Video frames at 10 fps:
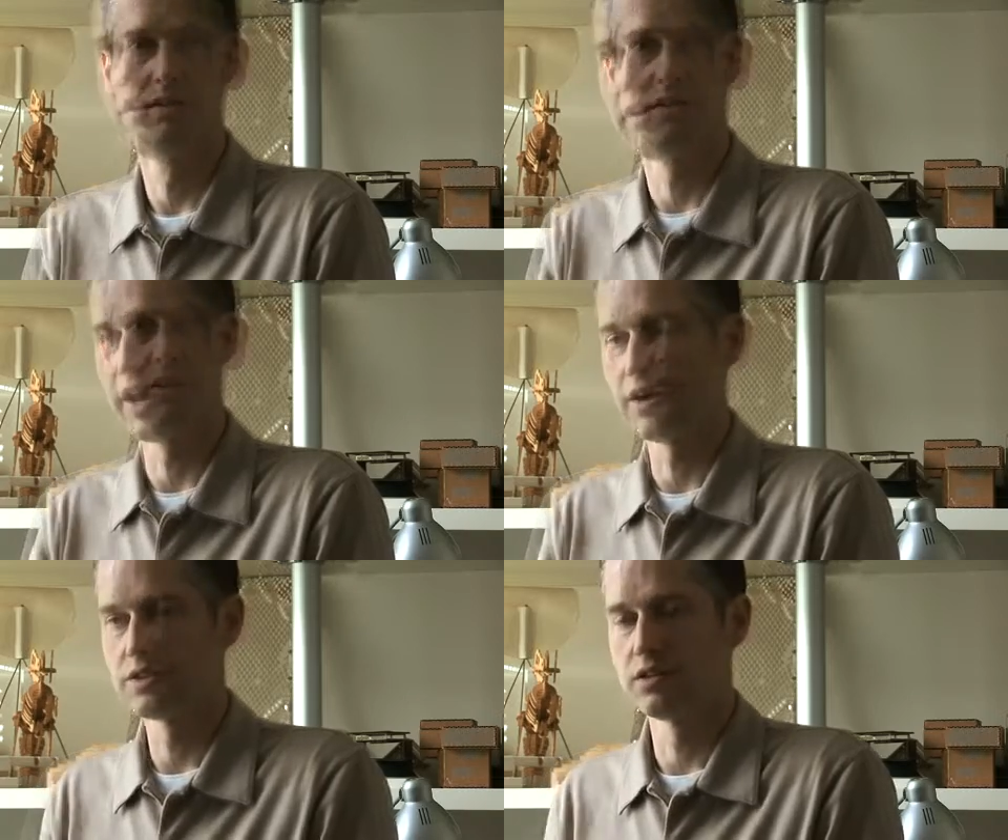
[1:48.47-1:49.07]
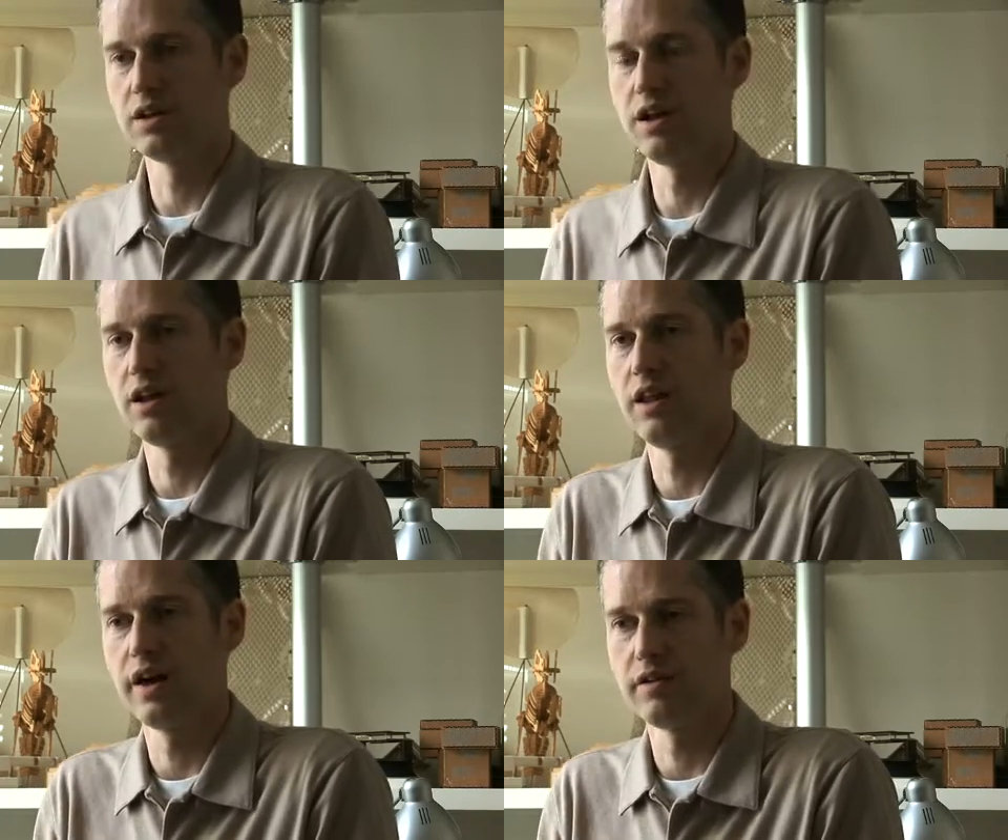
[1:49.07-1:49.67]
Right now it's looking
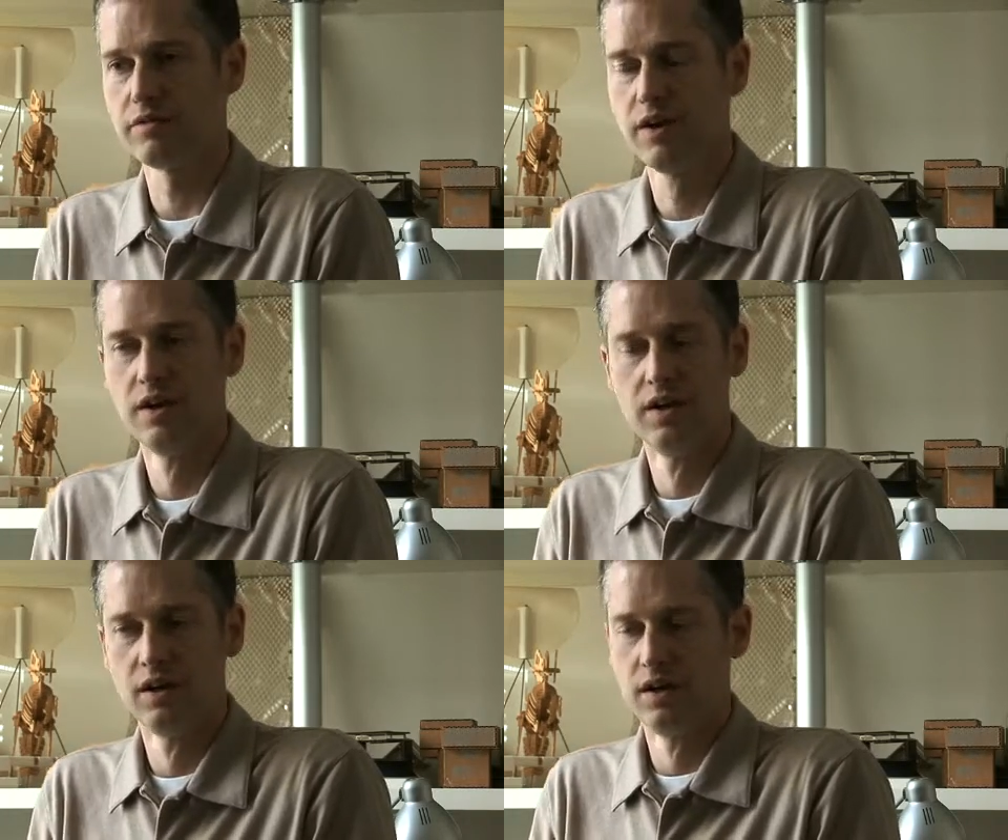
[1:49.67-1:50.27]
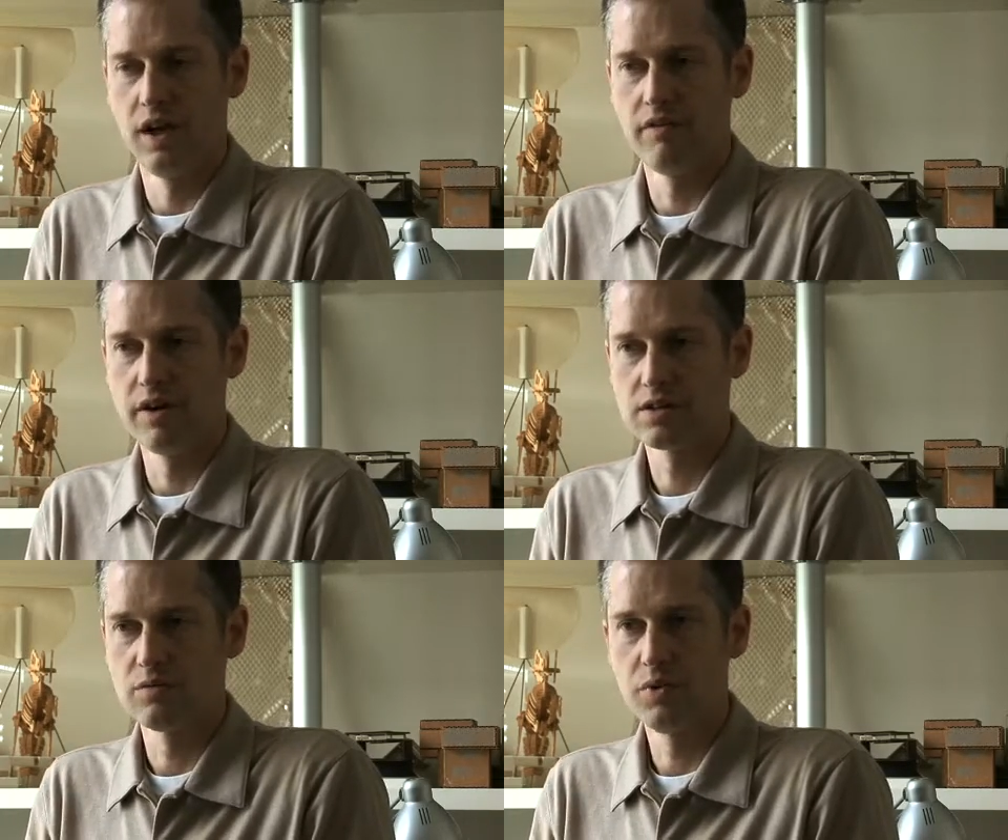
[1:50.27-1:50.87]
at a lot of
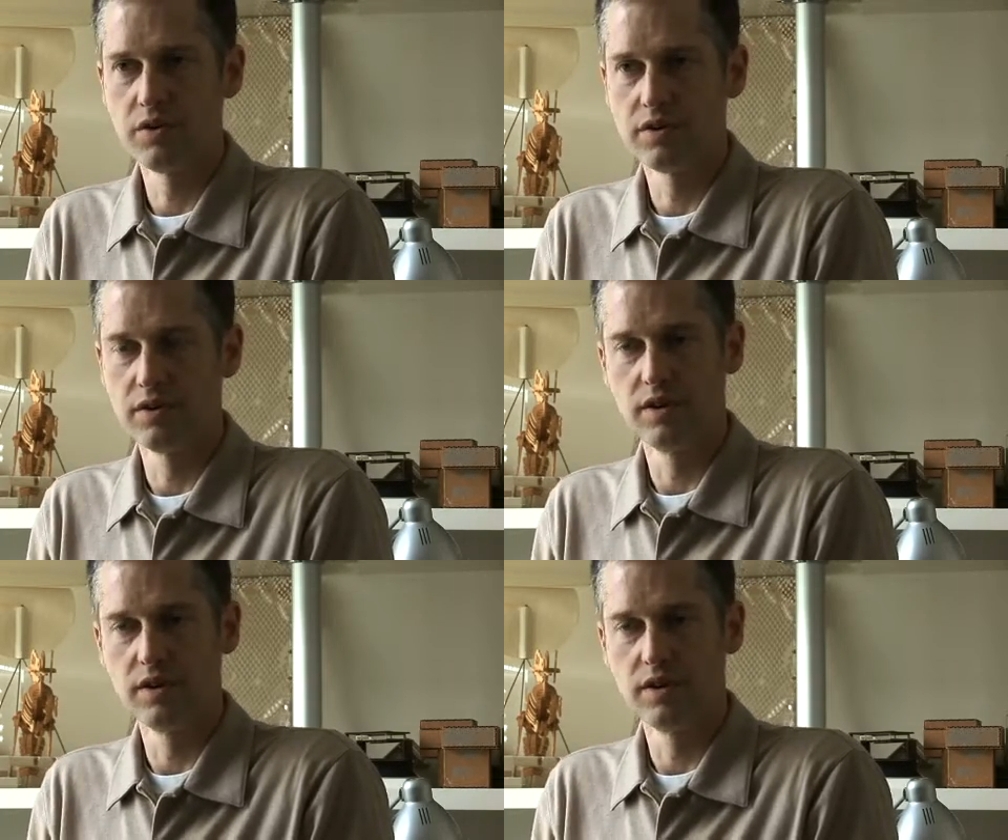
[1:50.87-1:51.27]
advanced computer